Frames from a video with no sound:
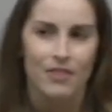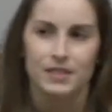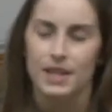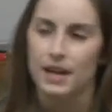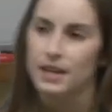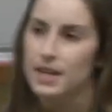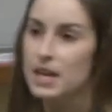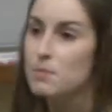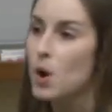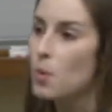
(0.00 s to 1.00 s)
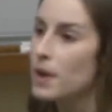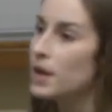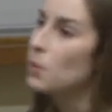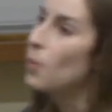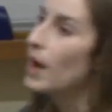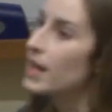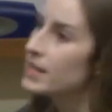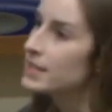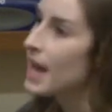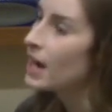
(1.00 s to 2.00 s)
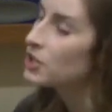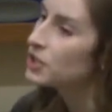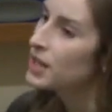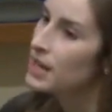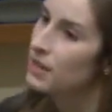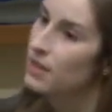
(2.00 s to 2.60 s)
The second key moment was actually